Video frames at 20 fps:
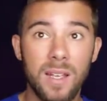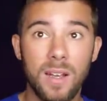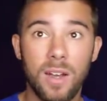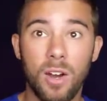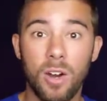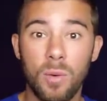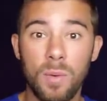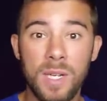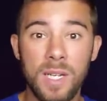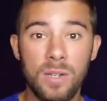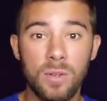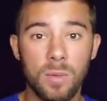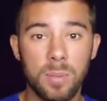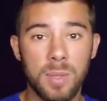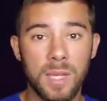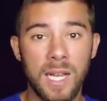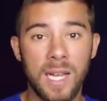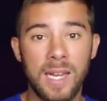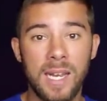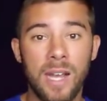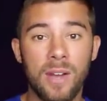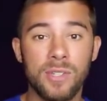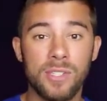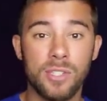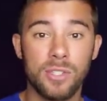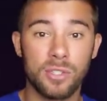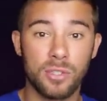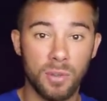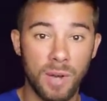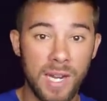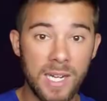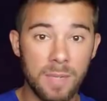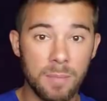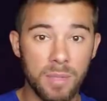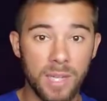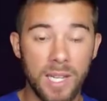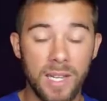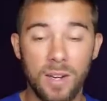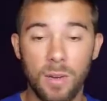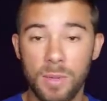All we need to apply now is your trading
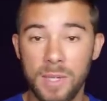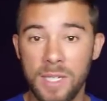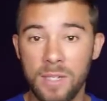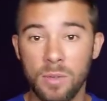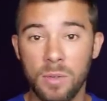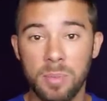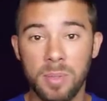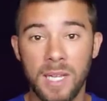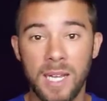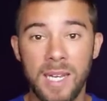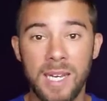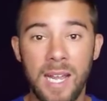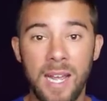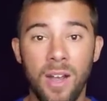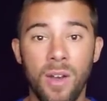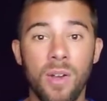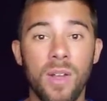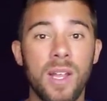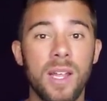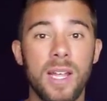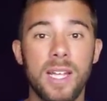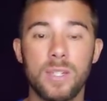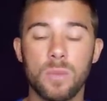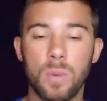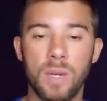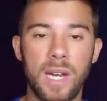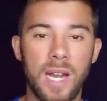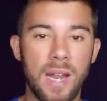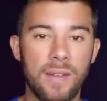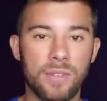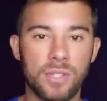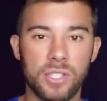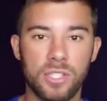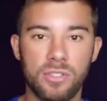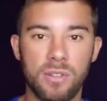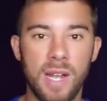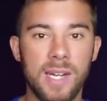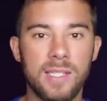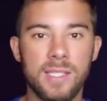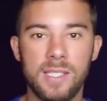plan. All we need to apply now is whatever
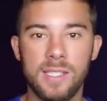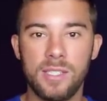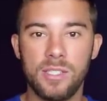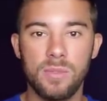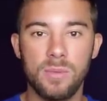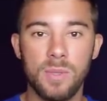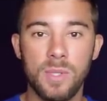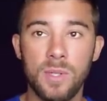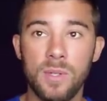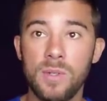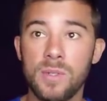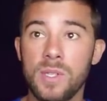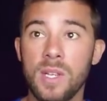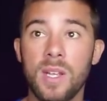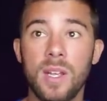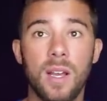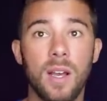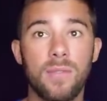strategies you use.